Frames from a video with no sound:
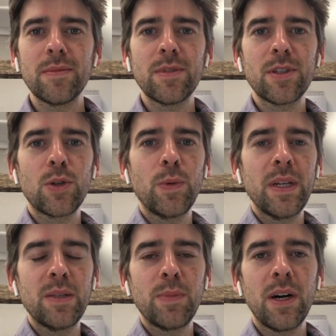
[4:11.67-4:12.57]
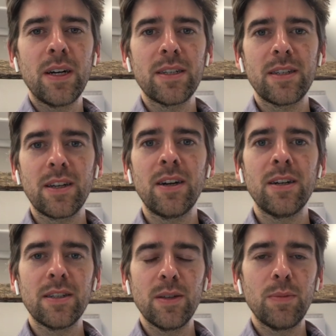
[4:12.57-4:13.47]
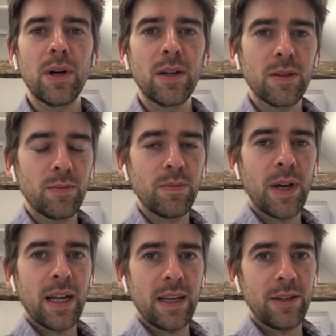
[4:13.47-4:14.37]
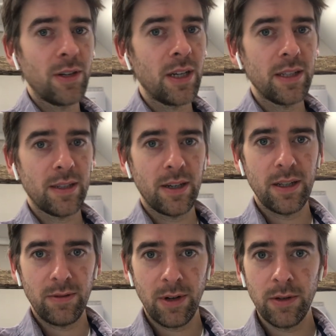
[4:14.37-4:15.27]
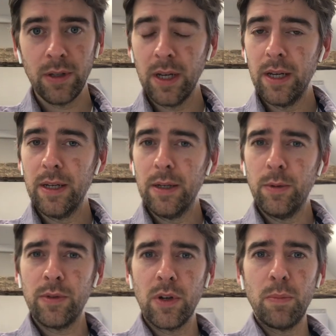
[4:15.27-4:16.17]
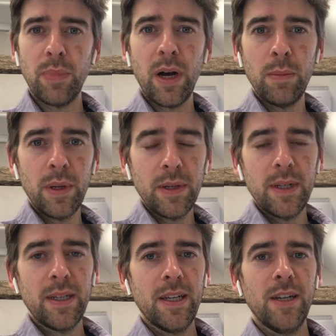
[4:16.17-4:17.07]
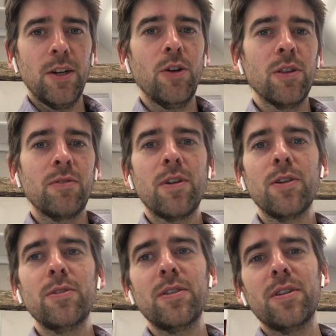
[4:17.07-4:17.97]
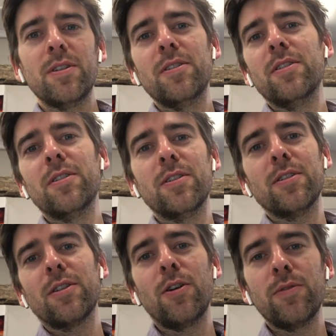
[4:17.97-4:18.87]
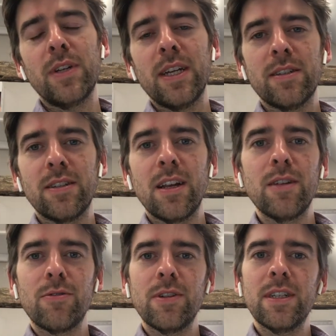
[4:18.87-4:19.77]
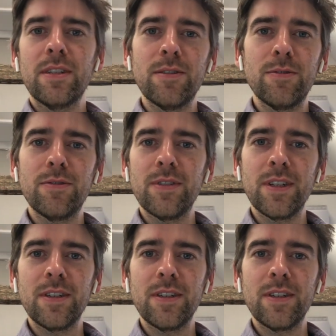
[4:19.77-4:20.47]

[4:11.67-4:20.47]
squeeze past cars that park badly on either side of the road. We've got a pub on the road that often has deliveries of